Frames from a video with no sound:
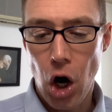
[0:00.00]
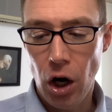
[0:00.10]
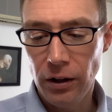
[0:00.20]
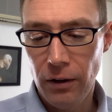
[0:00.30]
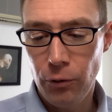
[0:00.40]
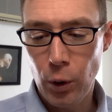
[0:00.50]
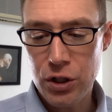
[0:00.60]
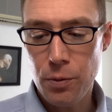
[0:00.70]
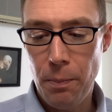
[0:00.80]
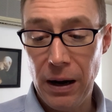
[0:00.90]
all of
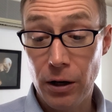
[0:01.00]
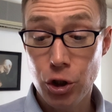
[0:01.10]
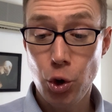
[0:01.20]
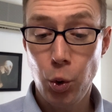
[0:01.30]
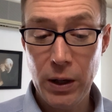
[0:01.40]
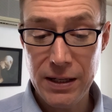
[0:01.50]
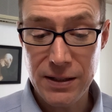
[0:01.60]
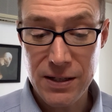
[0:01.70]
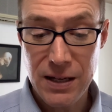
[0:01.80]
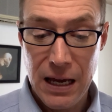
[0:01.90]
which bear
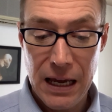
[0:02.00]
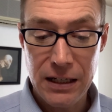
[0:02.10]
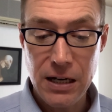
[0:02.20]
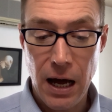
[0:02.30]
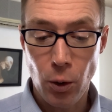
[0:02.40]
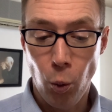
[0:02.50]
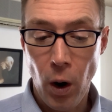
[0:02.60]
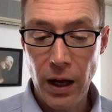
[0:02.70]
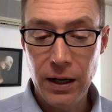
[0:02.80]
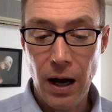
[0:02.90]
twins, and not
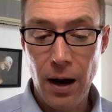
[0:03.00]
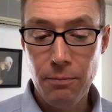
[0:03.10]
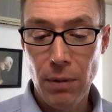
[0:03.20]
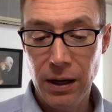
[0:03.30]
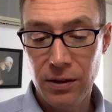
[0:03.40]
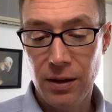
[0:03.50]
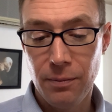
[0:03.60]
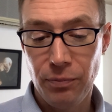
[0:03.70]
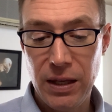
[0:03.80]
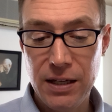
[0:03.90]
one among
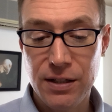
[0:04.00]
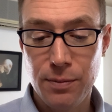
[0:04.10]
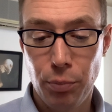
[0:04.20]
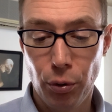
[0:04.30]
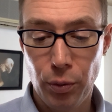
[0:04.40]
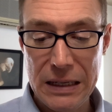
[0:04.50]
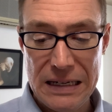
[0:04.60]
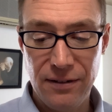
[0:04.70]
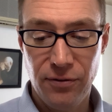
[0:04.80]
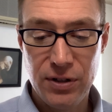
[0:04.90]
them is
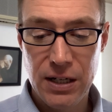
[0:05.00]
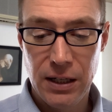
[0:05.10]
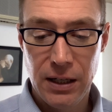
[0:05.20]
bereaved.